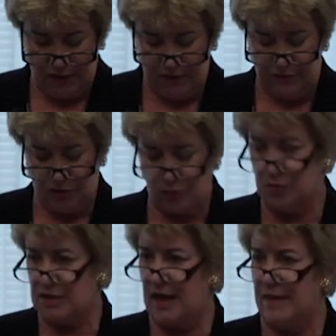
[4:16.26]

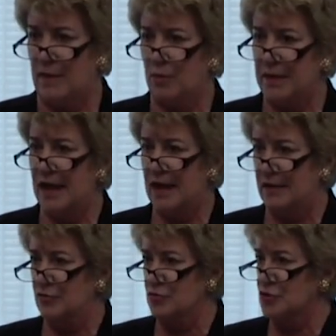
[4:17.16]
individuals and their
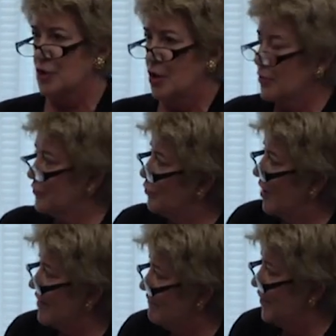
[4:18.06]
behaviors through
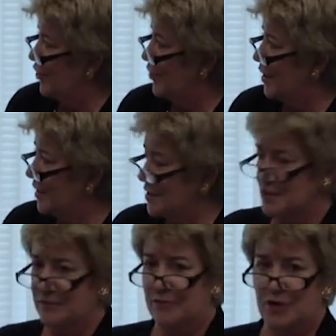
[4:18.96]
a very
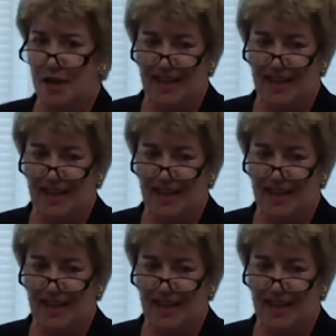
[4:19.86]
different